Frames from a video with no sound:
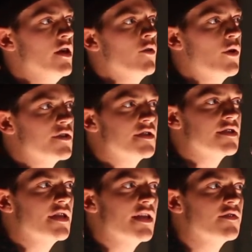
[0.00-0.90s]
Where's the
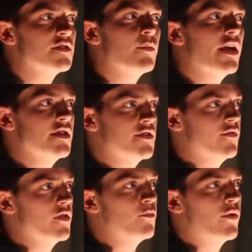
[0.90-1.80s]
safe space
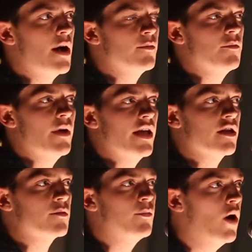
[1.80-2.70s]
for the
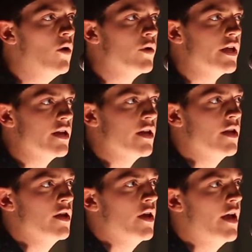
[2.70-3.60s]
problematic poet?
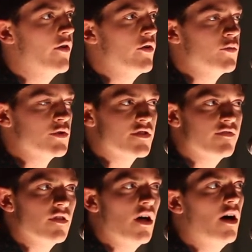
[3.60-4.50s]
Heron was
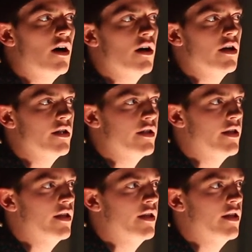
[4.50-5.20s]
flawed.